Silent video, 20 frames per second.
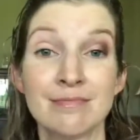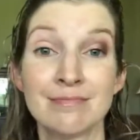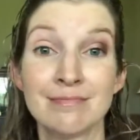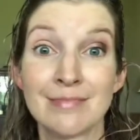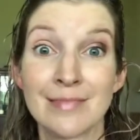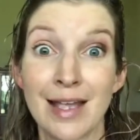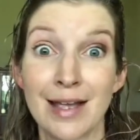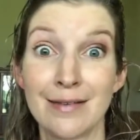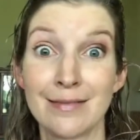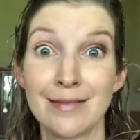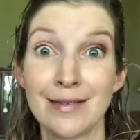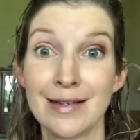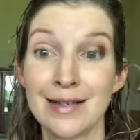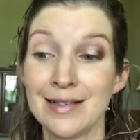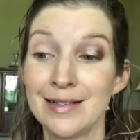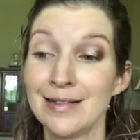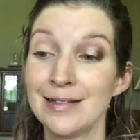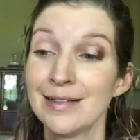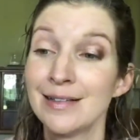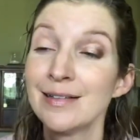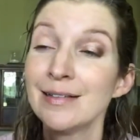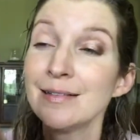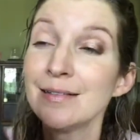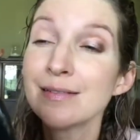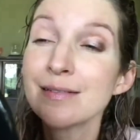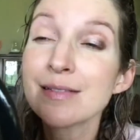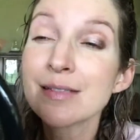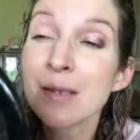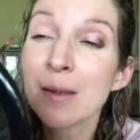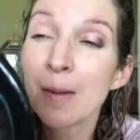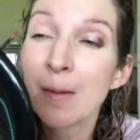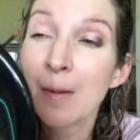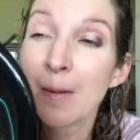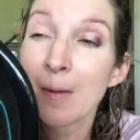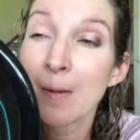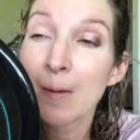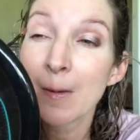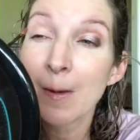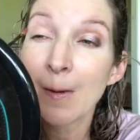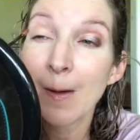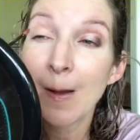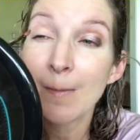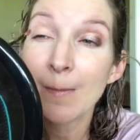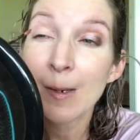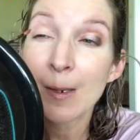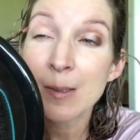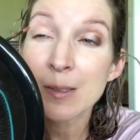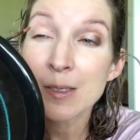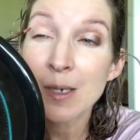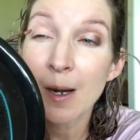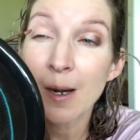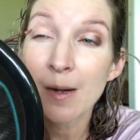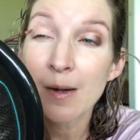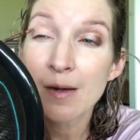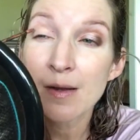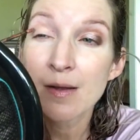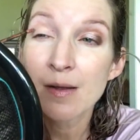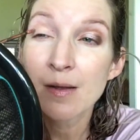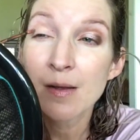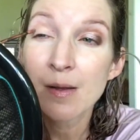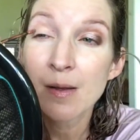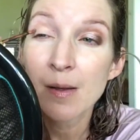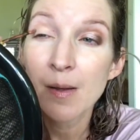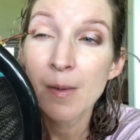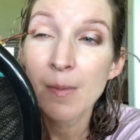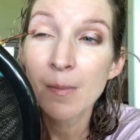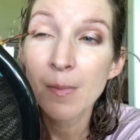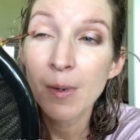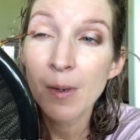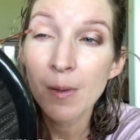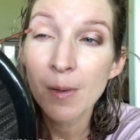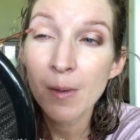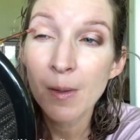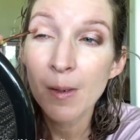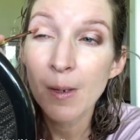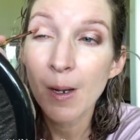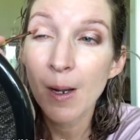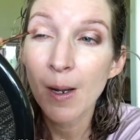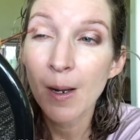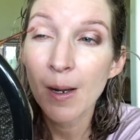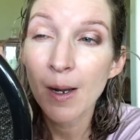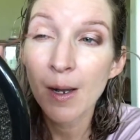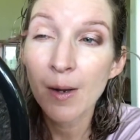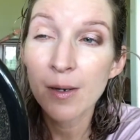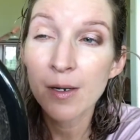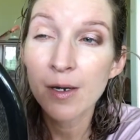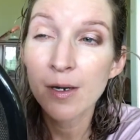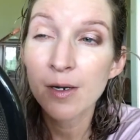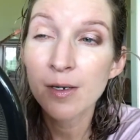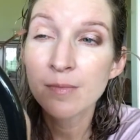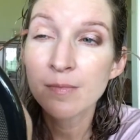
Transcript: All right, here goes. So I'm going to start, put a little dot out here.